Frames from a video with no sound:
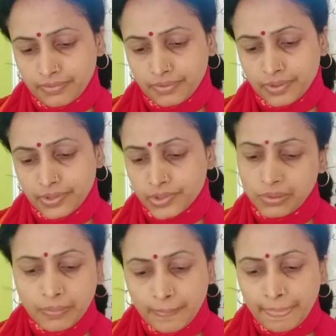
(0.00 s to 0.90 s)

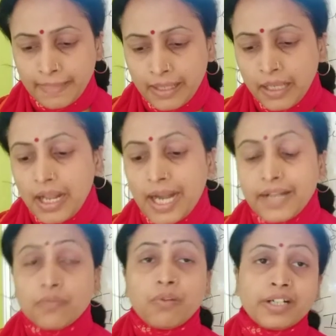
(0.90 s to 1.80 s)
So,
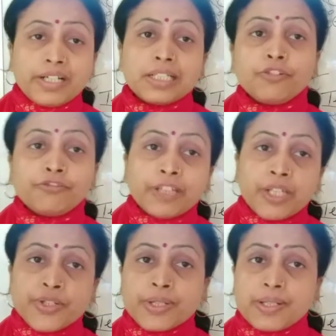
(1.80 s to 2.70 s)
and what are the
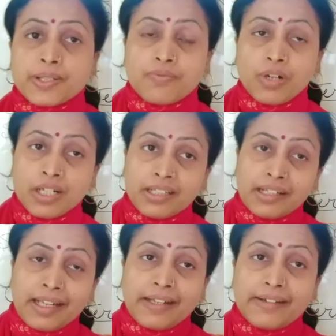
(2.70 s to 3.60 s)
features? What are
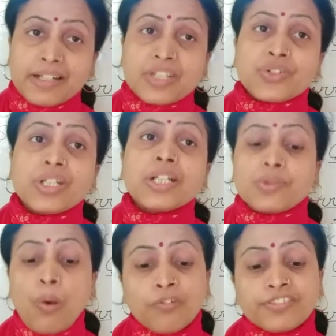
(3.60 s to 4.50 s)
the characteristics
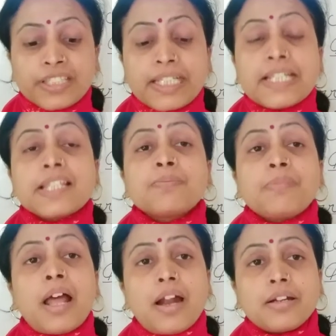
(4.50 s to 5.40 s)
of these
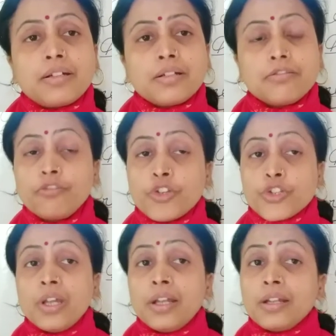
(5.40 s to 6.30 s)
plants
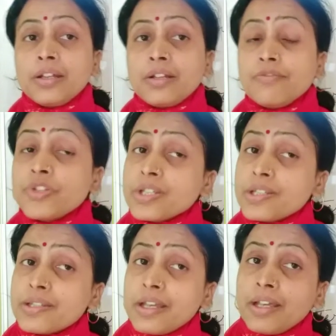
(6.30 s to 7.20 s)
which
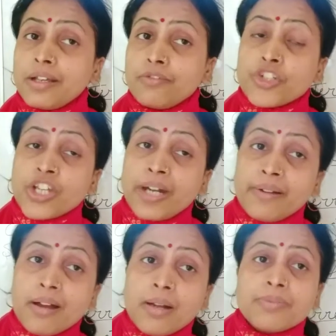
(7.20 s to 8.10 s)

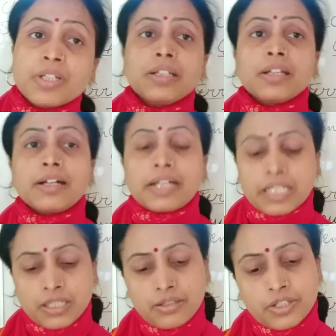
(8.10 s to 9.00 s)
adapt in the
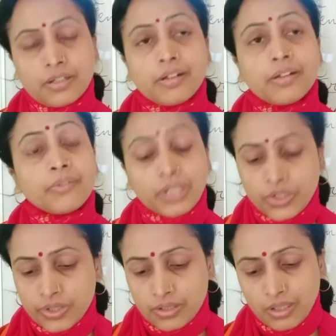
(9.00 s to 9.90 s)
desert
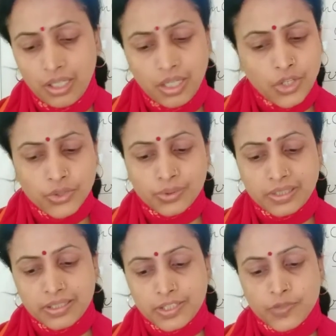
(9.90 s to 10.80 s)
region? So
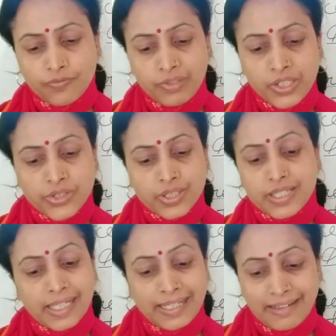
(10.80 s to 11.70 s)
the features,
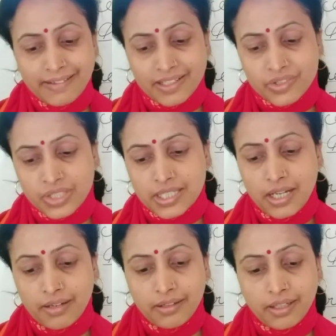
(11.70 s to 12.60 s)
the characteristics
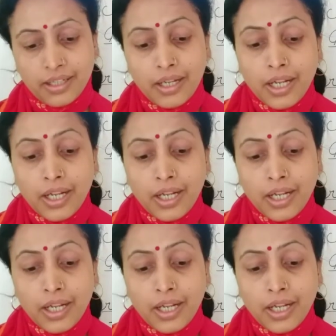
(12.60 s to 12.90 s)
are there.